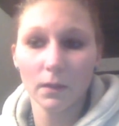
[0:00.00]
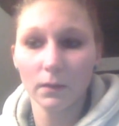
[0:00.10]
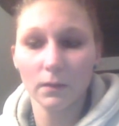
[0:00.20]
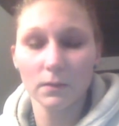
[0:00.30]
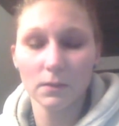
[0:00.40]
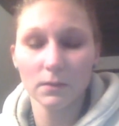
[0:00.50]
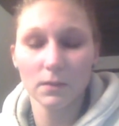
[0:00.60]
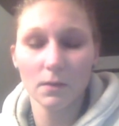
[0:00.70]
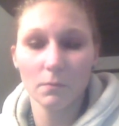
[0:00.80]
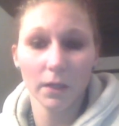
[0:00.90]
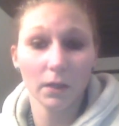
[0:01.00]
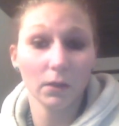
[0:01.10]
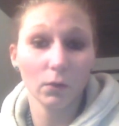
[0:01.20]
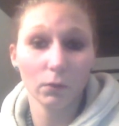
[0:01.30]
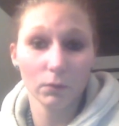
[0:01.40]
And this is the Making
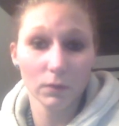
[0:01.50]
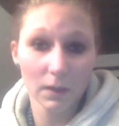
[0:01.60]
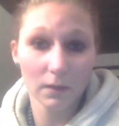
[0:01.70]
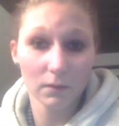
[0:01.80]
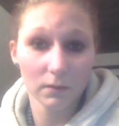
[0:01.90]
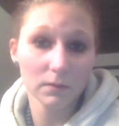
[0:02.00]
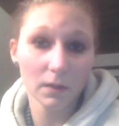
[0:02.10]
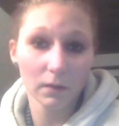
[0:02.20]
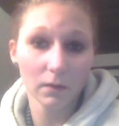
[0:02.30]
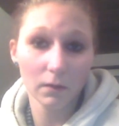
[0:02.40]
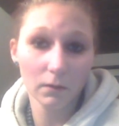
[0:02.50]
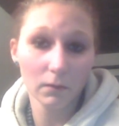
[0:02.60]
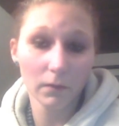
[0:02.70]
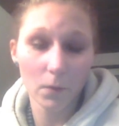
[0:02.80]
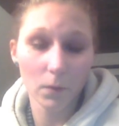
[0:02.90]
Your Own Recycling Center
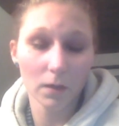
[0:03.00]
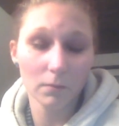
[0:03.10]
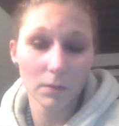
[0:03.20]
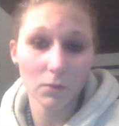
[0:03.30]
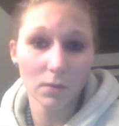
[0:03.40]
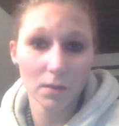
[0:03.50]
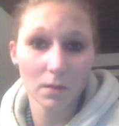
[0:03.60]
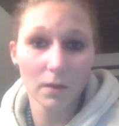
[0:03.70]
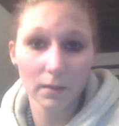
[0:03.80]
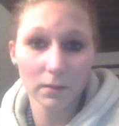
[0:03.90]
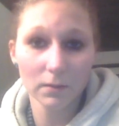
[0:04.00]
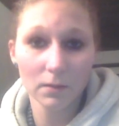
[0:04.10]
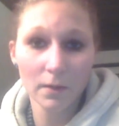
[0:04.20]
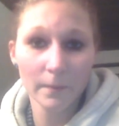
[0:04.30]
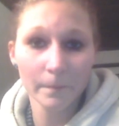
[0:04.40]
that we're going to be doing in class.
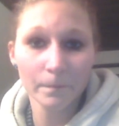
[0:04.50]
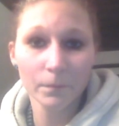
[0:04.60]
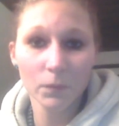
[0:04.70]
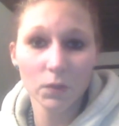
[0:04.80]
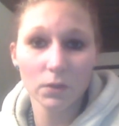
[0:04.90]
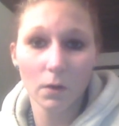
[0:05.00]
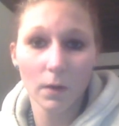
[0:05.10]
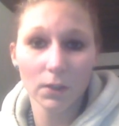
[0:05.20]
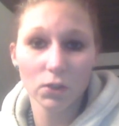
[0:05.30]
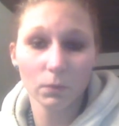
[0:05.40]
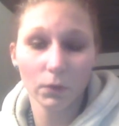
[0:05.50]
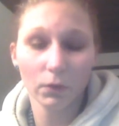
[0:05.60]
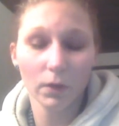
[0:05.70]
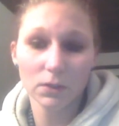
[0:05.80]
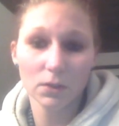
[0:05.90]
So I just want you
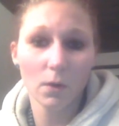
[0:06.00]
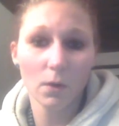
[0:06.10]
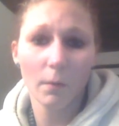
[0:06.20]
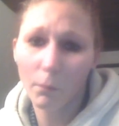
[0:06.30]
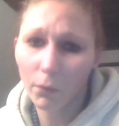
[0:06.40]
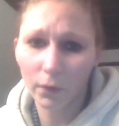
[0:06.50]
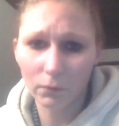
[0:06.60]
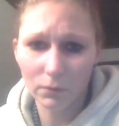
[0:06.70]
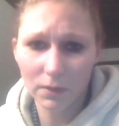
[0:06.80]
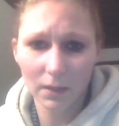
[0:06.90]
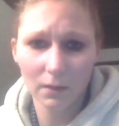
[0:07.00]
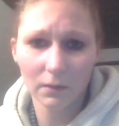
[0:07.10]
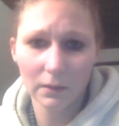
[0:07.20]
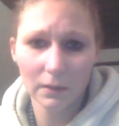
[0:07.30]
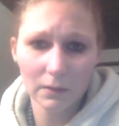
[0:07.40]
guys to know how important
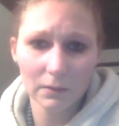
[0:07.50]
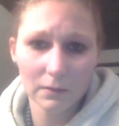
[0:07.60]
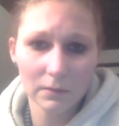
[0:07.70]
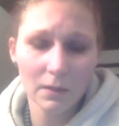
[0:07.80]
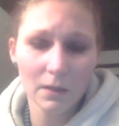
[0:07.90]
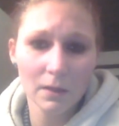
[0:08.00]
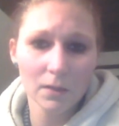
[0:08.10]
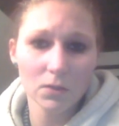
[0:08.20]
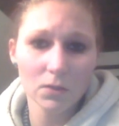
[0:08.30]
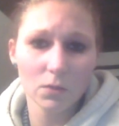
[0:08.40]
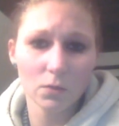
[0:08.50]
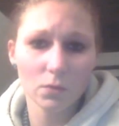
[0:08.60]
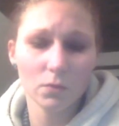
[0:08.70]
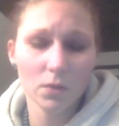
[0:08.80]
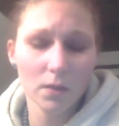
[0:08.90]
recycling is
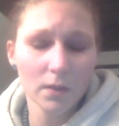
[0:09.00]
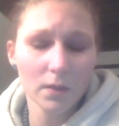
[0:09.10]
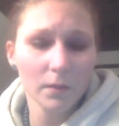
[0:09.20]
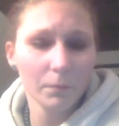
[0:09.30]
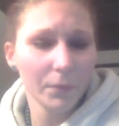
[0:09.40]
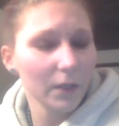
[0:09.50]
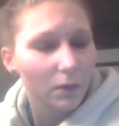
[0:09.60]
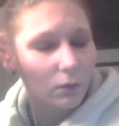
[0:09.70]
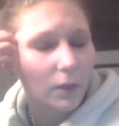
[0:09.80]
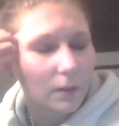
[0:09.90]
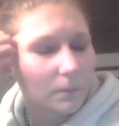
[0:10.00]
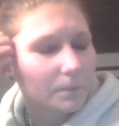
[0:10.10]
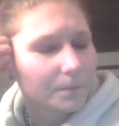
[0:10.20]
to being green.